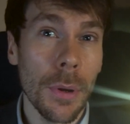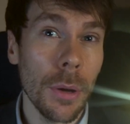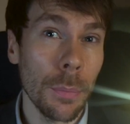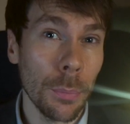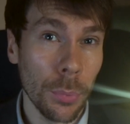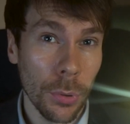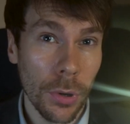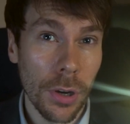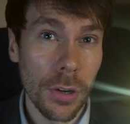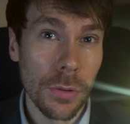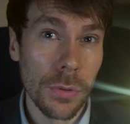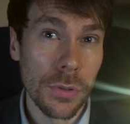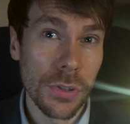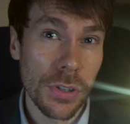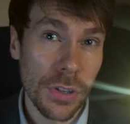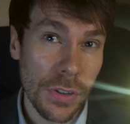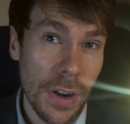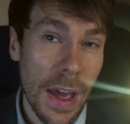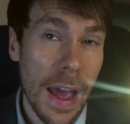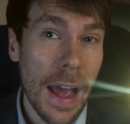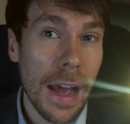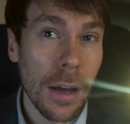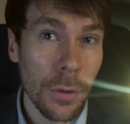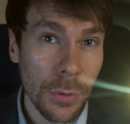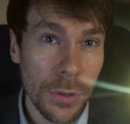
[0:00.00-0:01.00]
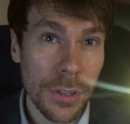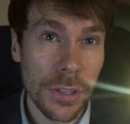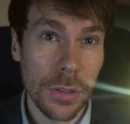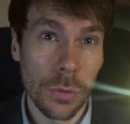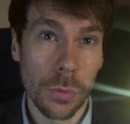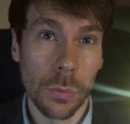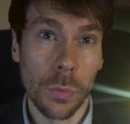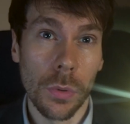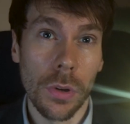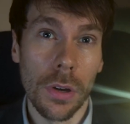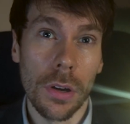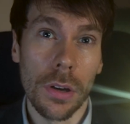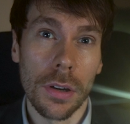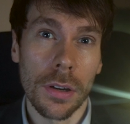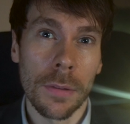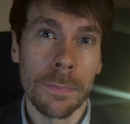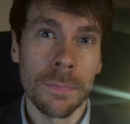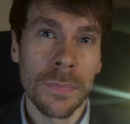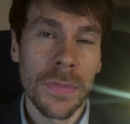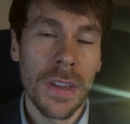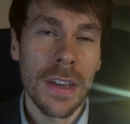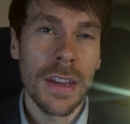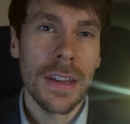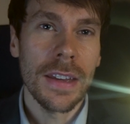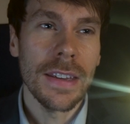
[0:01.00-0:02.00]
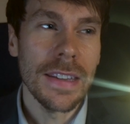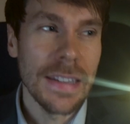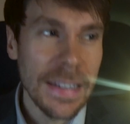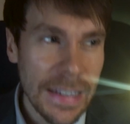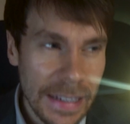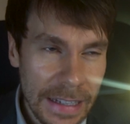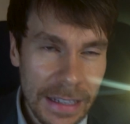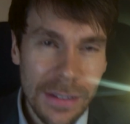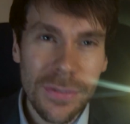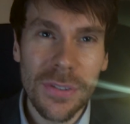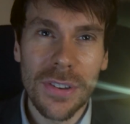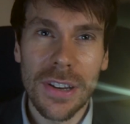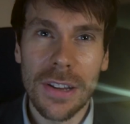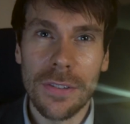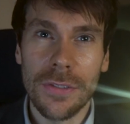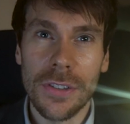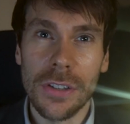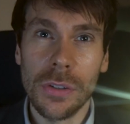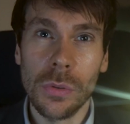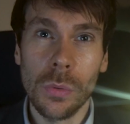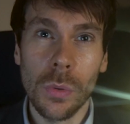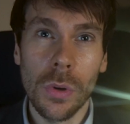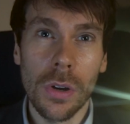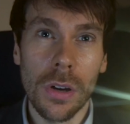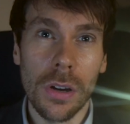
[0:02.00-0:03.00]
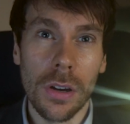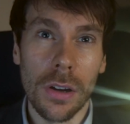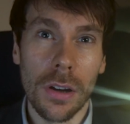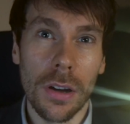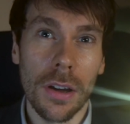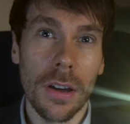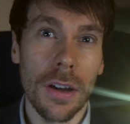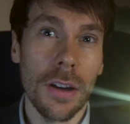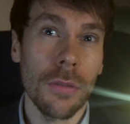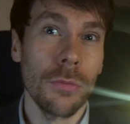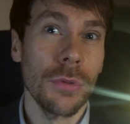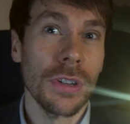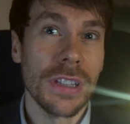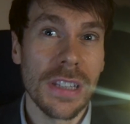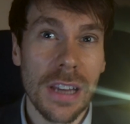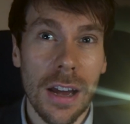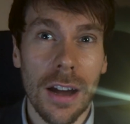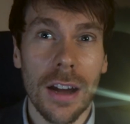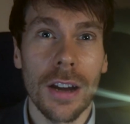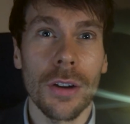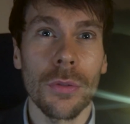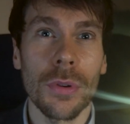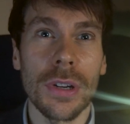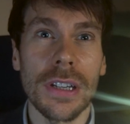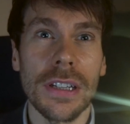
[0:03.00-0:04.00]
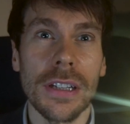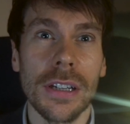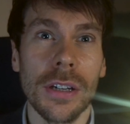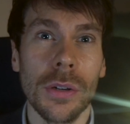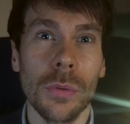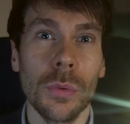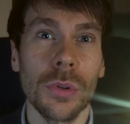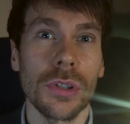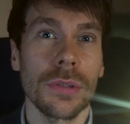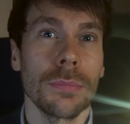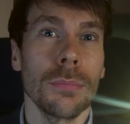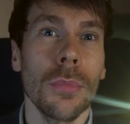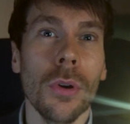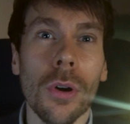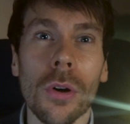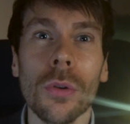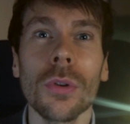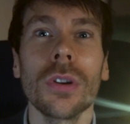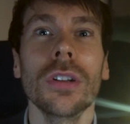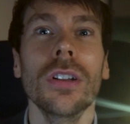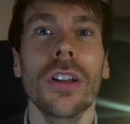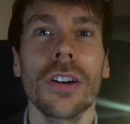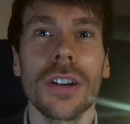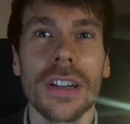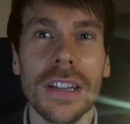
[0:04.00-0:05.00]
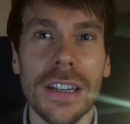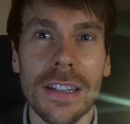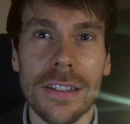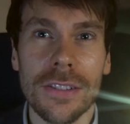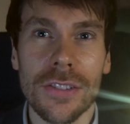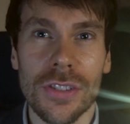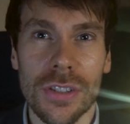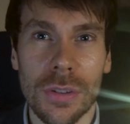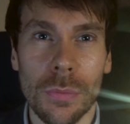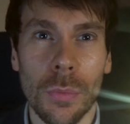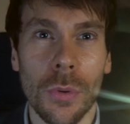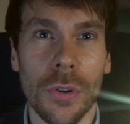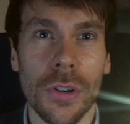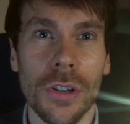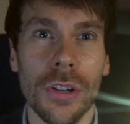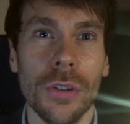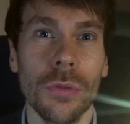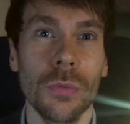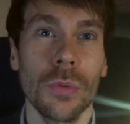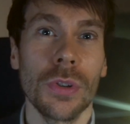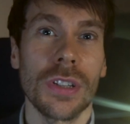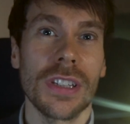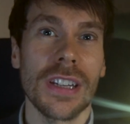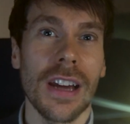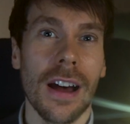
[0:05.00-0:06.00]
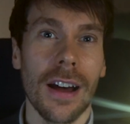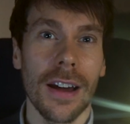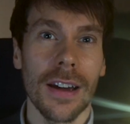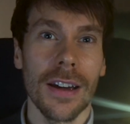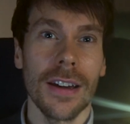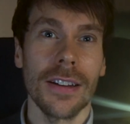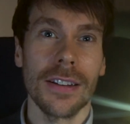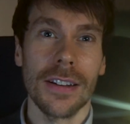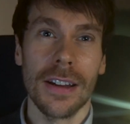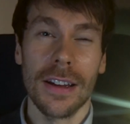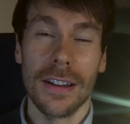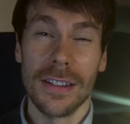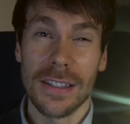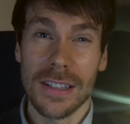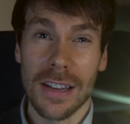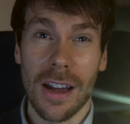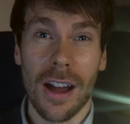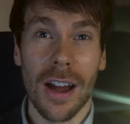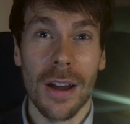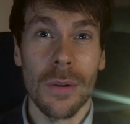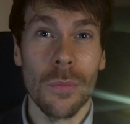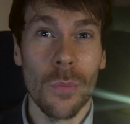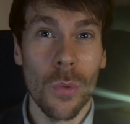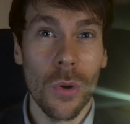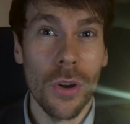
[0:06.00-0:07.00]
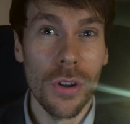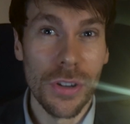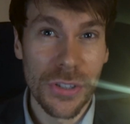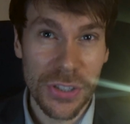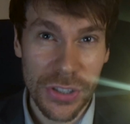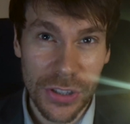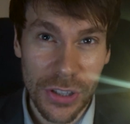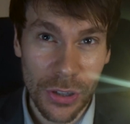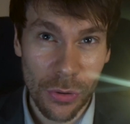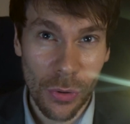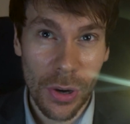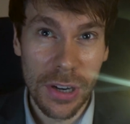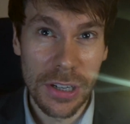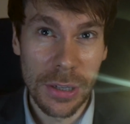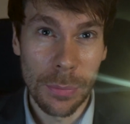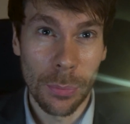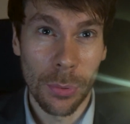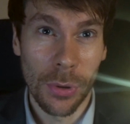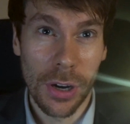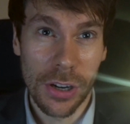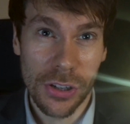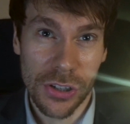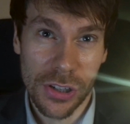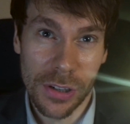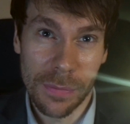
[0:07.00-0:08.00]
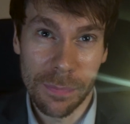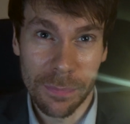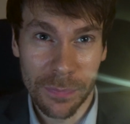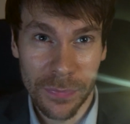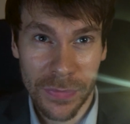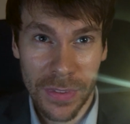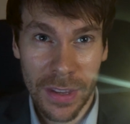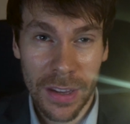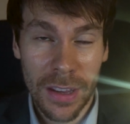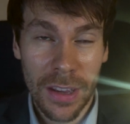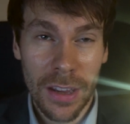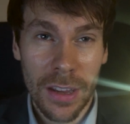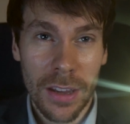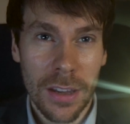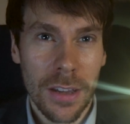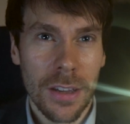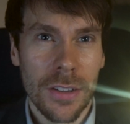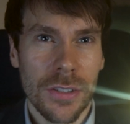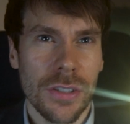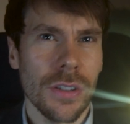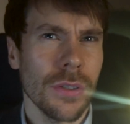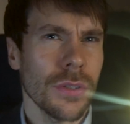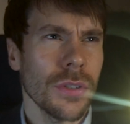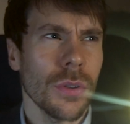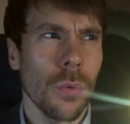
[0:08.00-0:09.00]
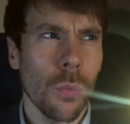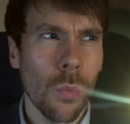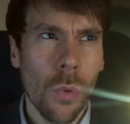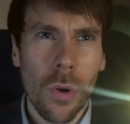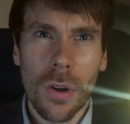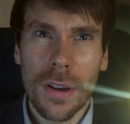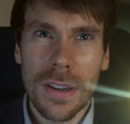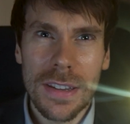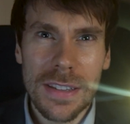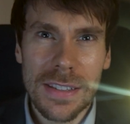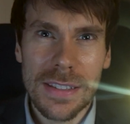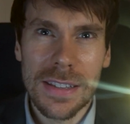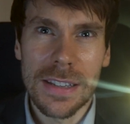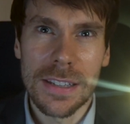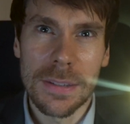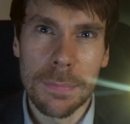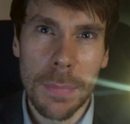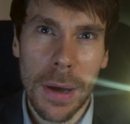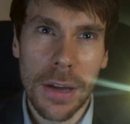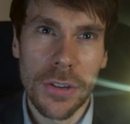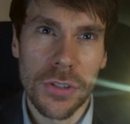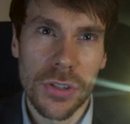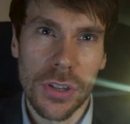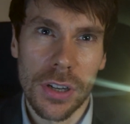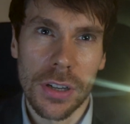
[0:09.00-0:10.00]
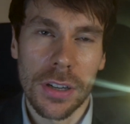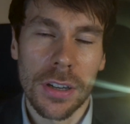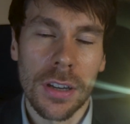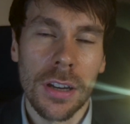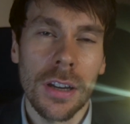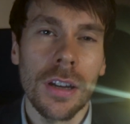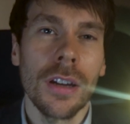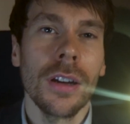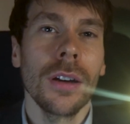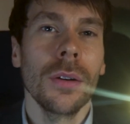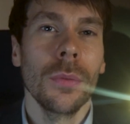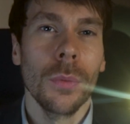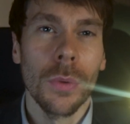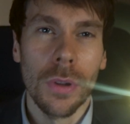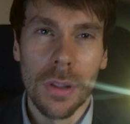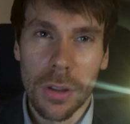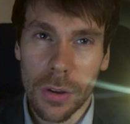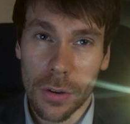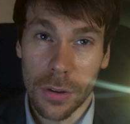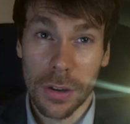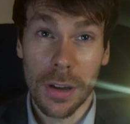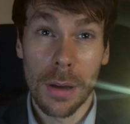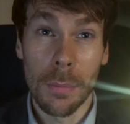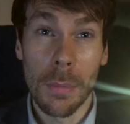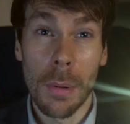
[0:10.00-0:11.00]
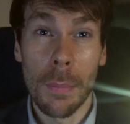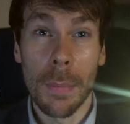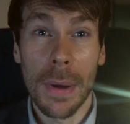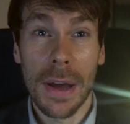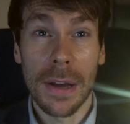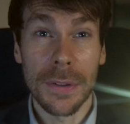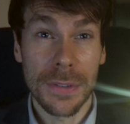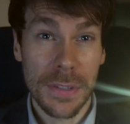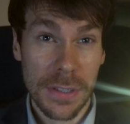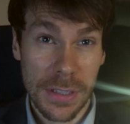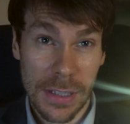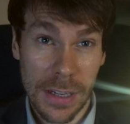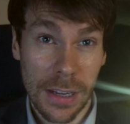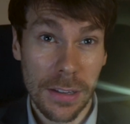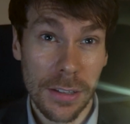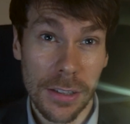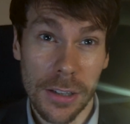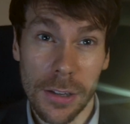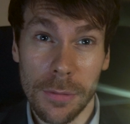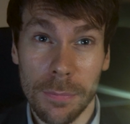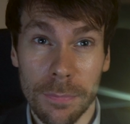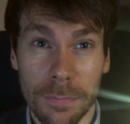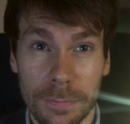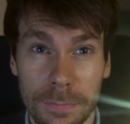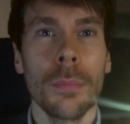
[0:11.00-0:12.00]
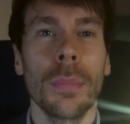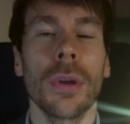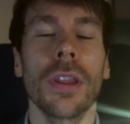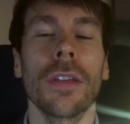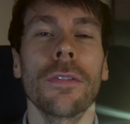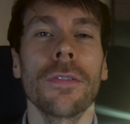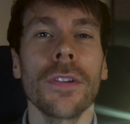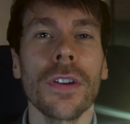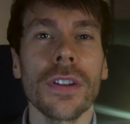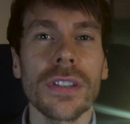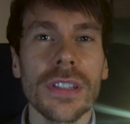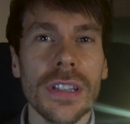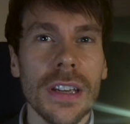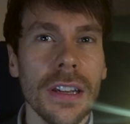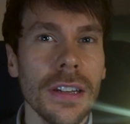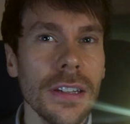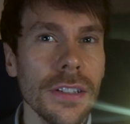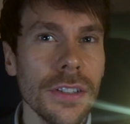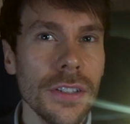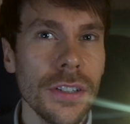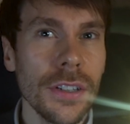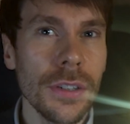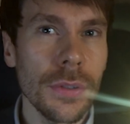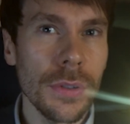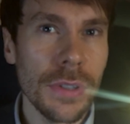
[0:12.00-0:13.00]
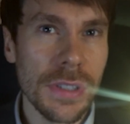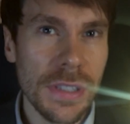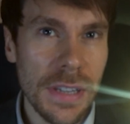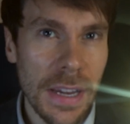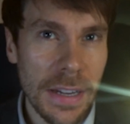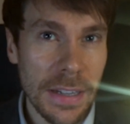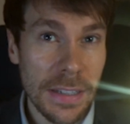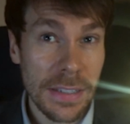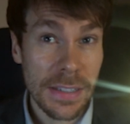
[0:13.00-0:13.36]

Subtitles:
approach on how this would work, even if you were a retiree who was more unlucky than someone who retired at a time worse than the Great Depression. So what is this magic? Well look, I'm about to tell you. But the first thing I need to do is take a